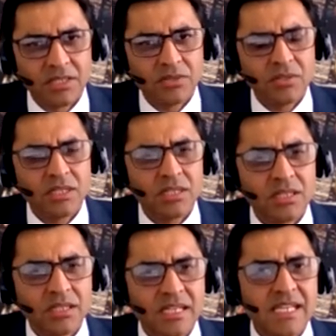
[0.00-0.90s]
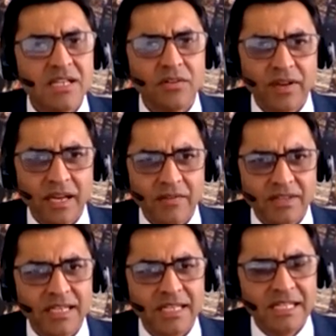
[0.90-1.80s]
So the need of
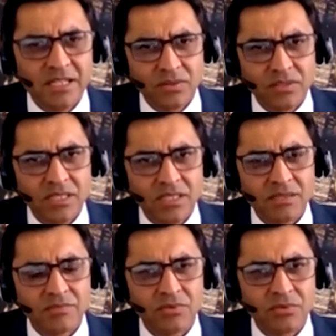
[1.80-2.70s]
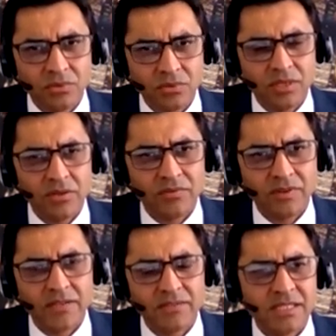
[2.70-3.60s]
having an ecosystem to roll out
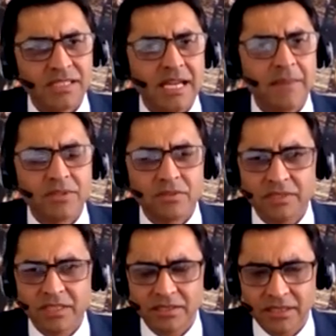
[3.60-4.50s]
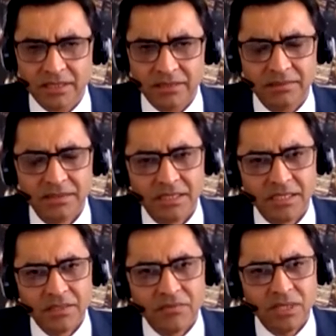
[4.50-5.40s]
5G is absolutely critical.
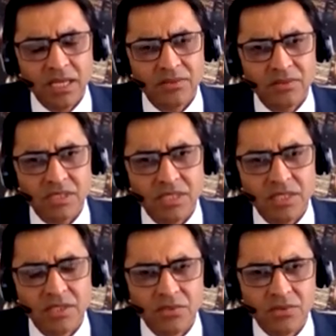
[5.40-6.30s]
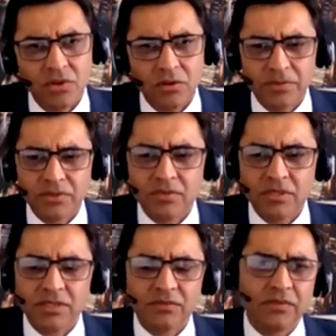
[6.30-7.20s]
We also see huge
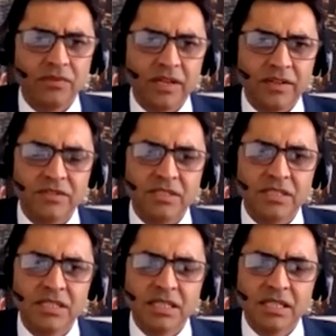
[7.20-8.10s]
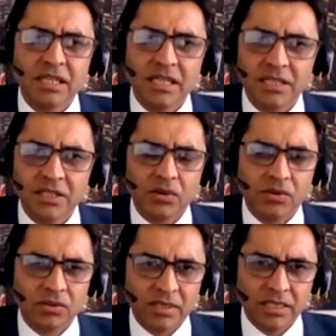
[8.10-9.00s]
opportunities for 5G in the
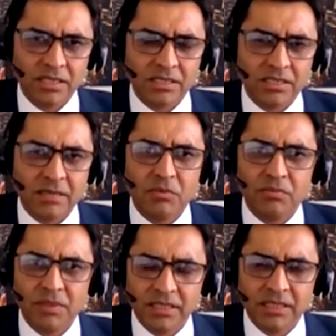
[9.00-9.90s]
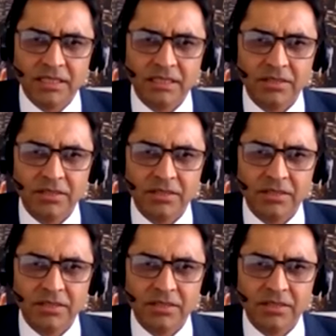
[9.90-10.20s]
auto industry and mobility.